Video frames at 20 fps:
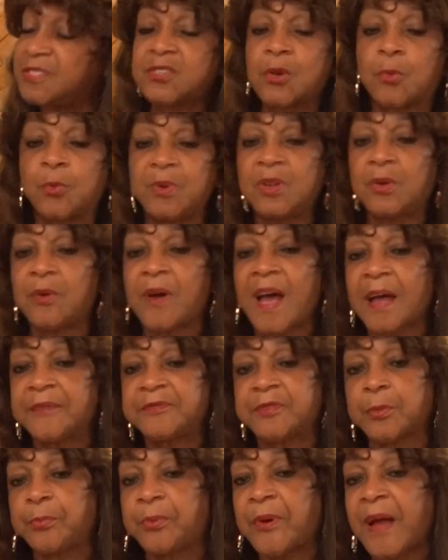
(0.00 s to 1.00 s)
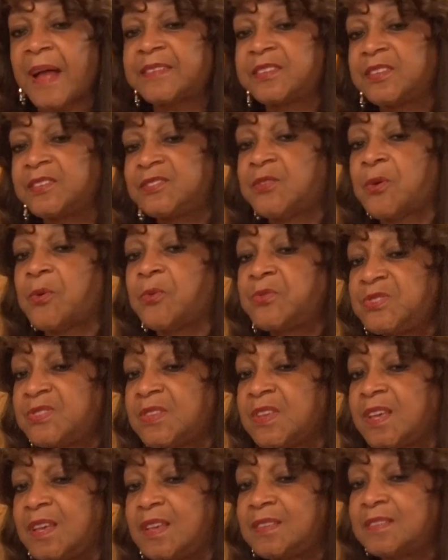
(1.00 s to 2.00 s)
So we don't have to practice those
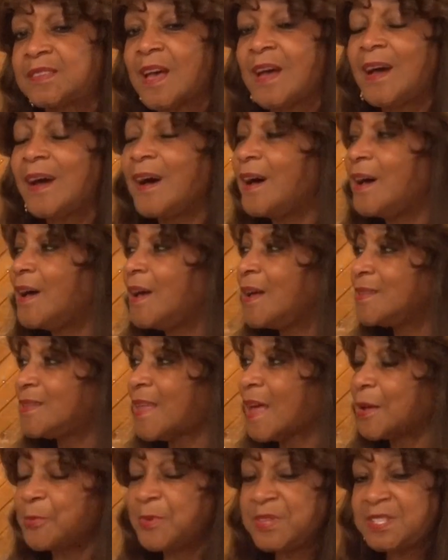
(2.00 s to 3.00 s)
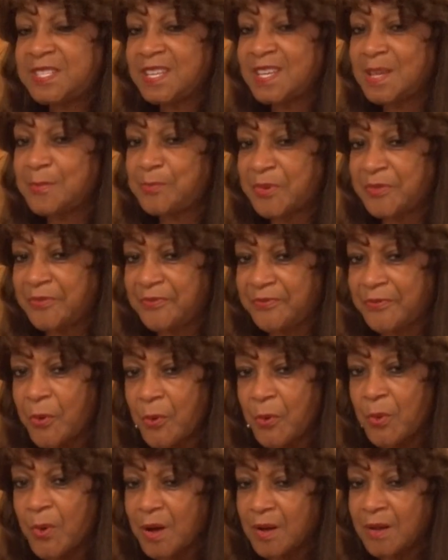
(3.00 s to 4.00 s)
things like we did before.
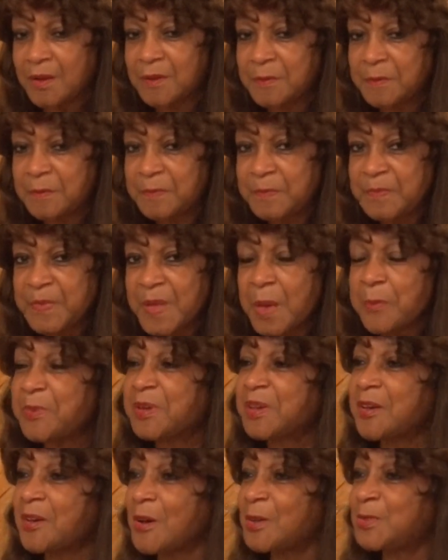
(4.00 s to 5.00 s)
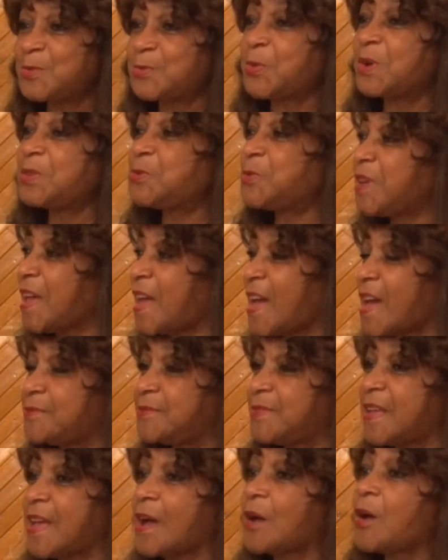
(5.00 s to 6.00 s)
Because what do we have
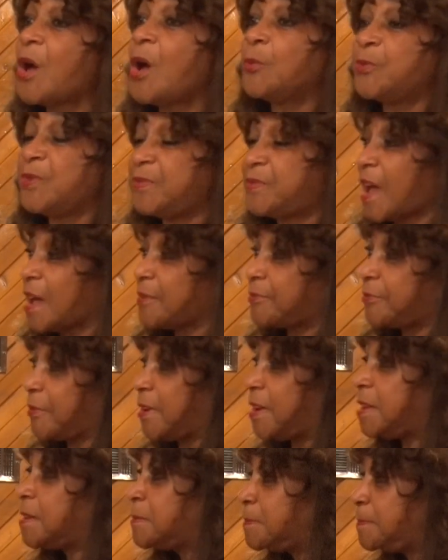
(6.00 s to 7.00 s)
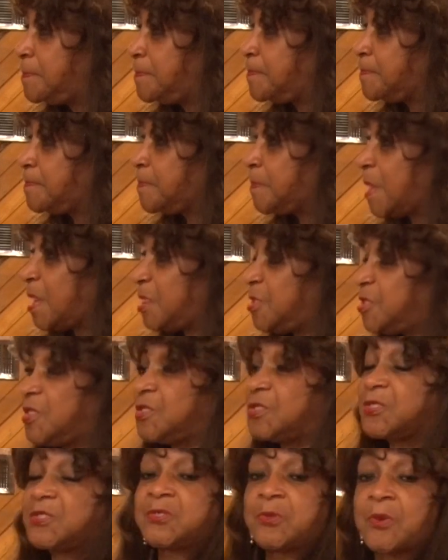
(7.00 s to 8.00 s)
now? We've got freedom in
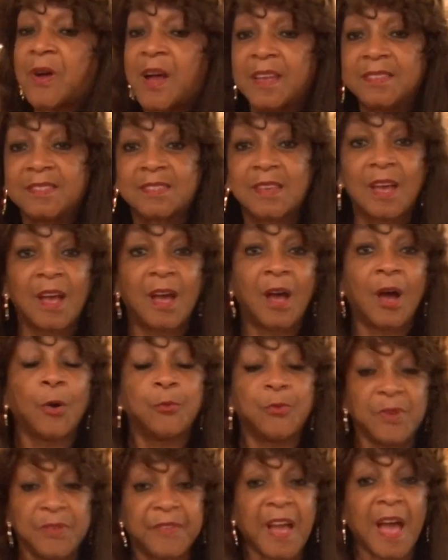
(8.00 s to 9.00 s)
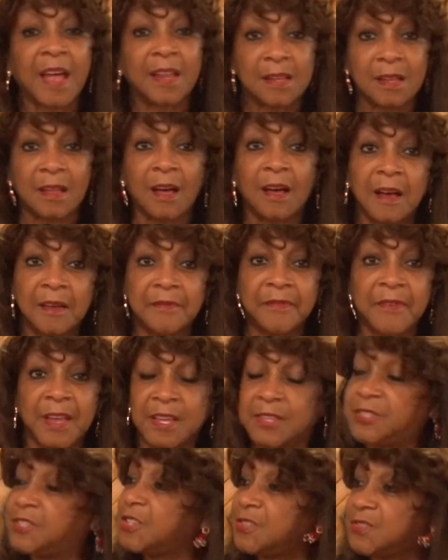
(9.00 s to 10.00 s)
Jesus Christ. We've got love
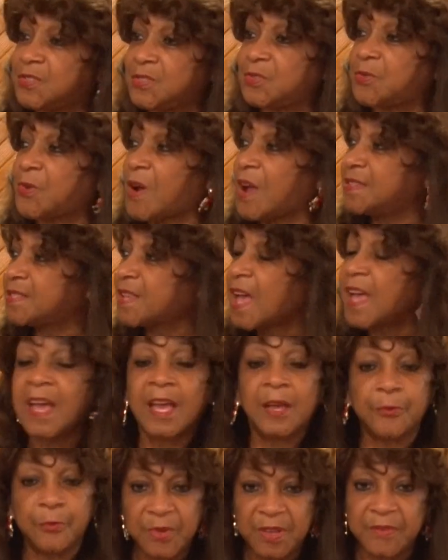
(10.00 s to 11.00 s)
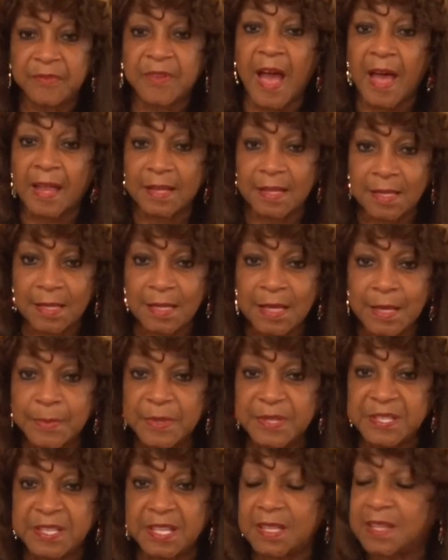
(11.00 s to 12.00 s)
in Jesus Christ. And we've got
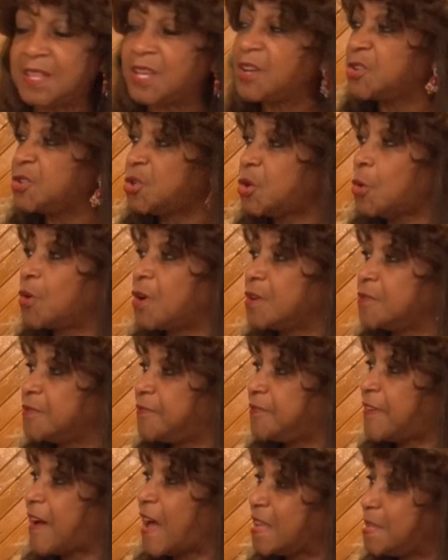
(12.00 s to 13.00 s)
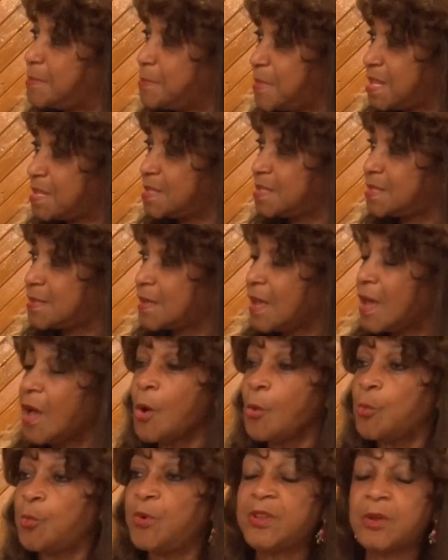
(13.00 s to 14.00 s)
liberty. There are no confinements.
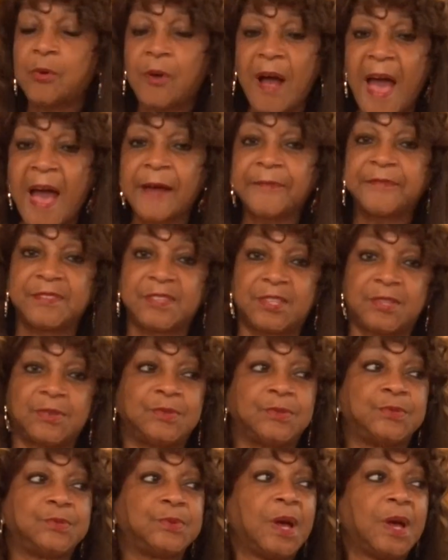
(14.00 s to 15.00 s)
We don't have to